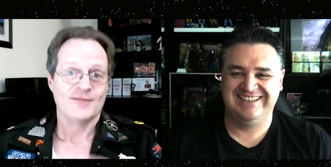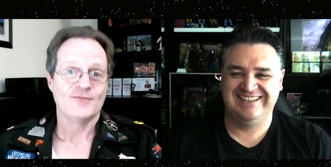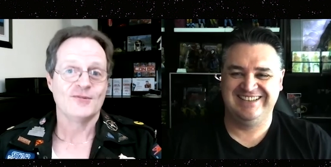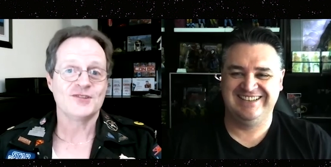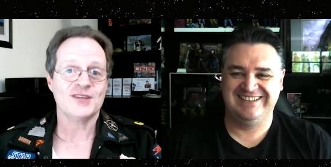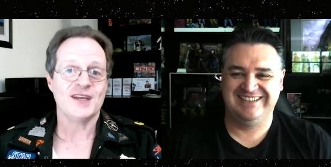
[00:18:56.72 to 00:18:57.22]

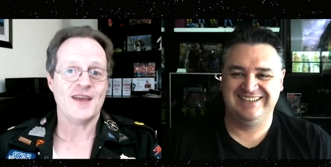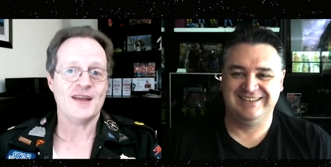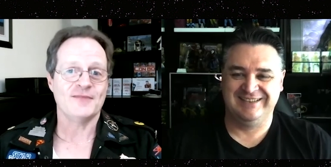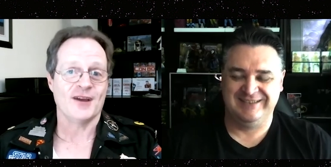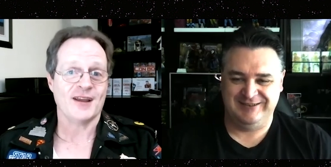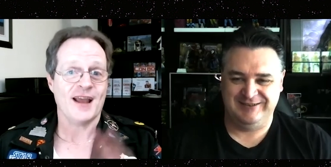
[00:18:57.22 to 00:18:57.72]
Speaker 1: we'll see you
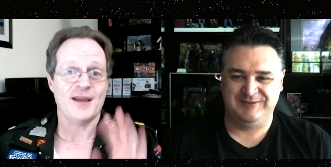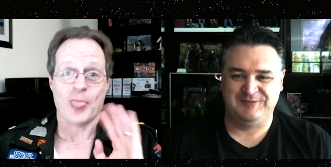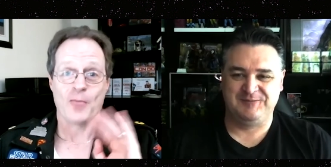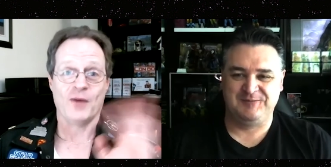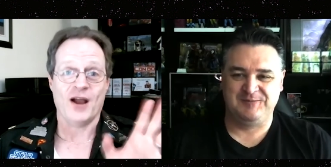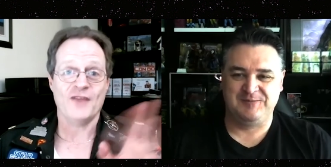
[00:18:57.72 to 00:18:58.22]
then. Okay,
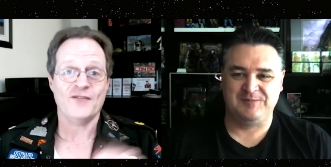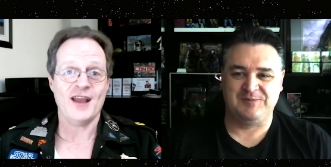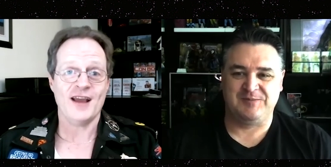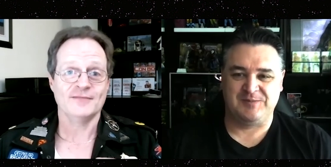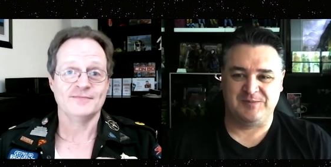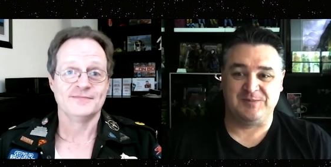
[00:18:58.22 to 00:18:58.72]
bye for
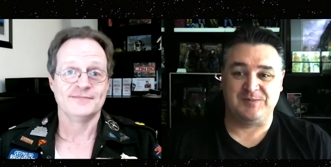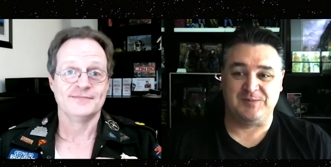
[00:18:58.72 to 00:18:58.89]
now.